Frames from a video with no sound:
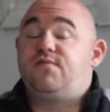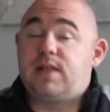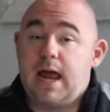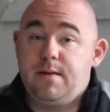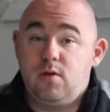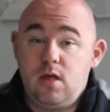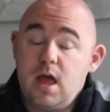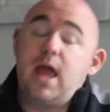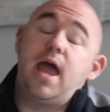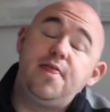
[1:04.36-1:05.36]
of Alignable,
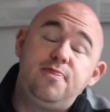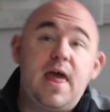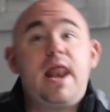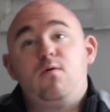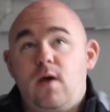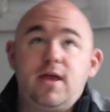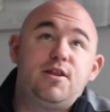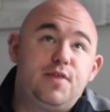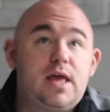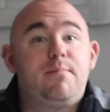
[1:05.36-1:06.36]
and then I want you
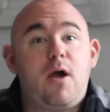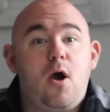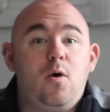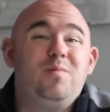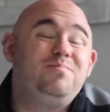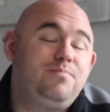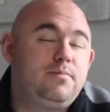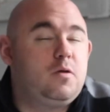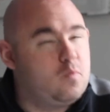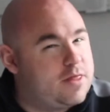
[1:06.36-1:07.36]
to think about
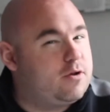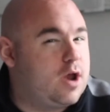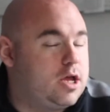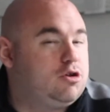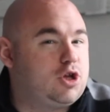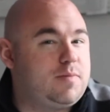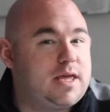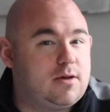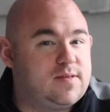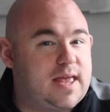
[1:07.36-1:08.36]
mm, whether or not you should be
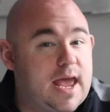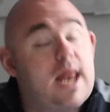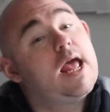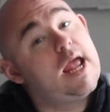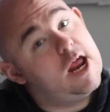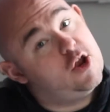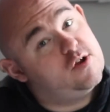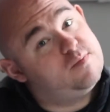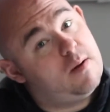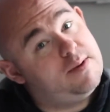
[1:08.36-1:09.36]
using it in
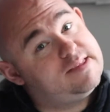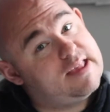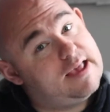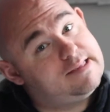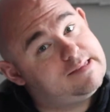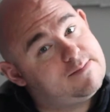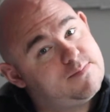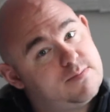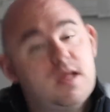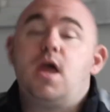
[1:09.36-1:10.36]
your small business.
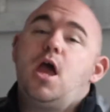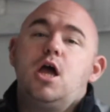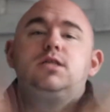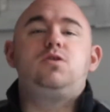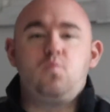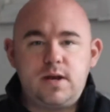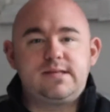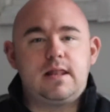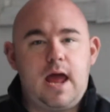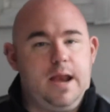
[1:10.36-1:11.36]
So what
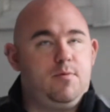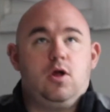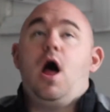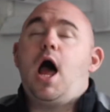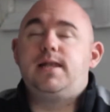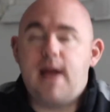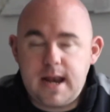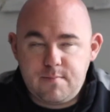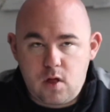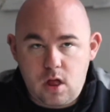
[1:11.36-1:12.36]
is Alignable?
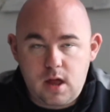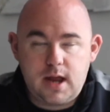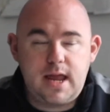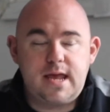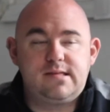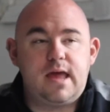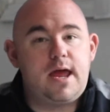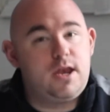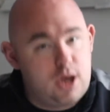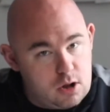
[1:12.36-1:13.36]
Alignable is
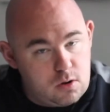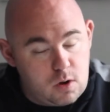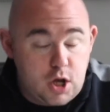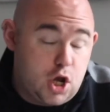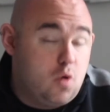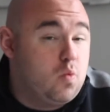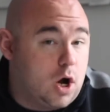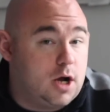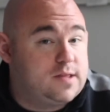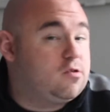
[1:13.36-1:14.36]
a new,
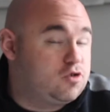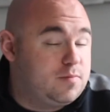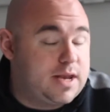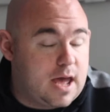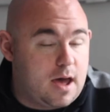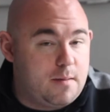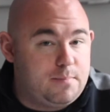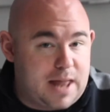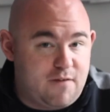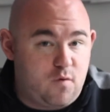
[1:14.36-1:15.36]
newer social media
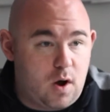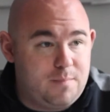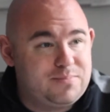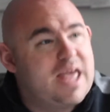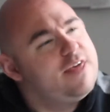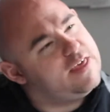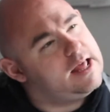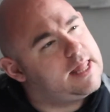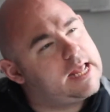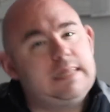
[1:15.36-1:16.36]
platform. Think
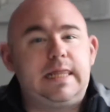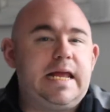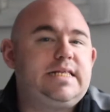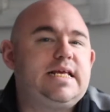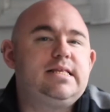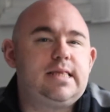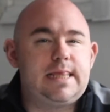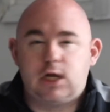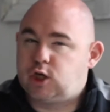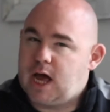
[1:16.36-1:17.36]
like LinkedIn's
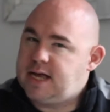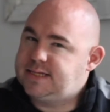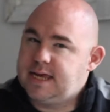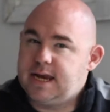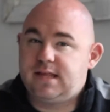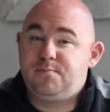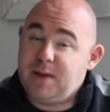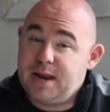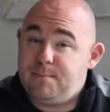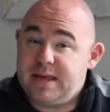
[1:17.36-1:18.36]
little cousin. It's
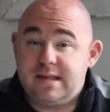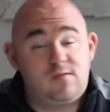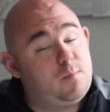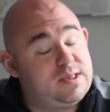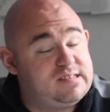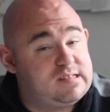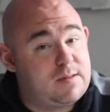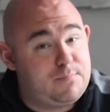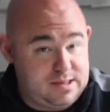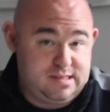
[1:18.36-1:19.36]
B2B, so business to
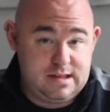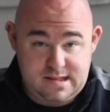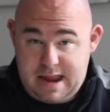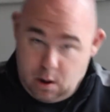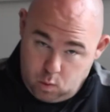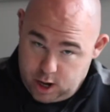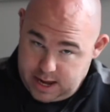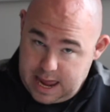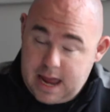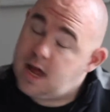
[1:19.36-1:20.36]
business
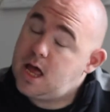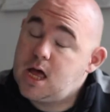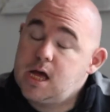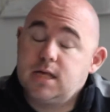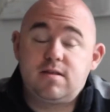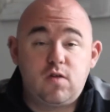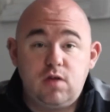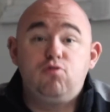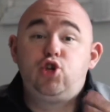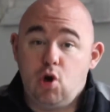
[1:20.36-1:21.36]
networking. So
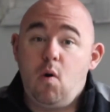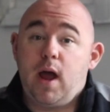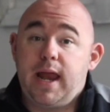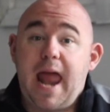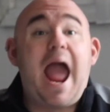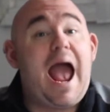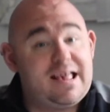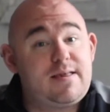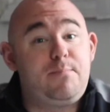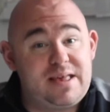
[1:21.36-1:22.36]
you join
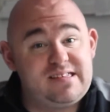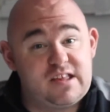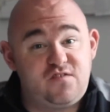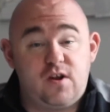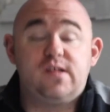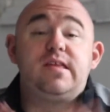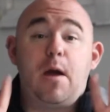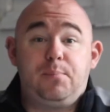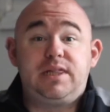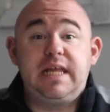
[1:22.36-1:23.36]
as a business first.
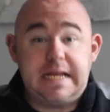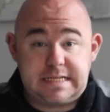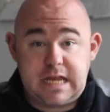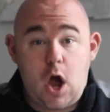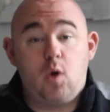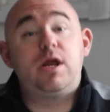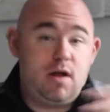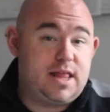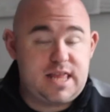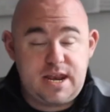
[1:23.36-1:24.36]
Now please note, or
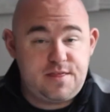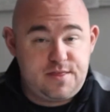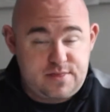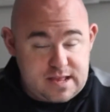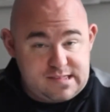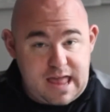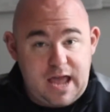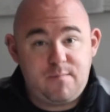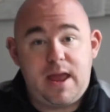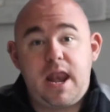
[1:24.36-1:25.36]
at the end of this
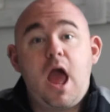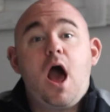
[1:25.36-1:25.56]
segment,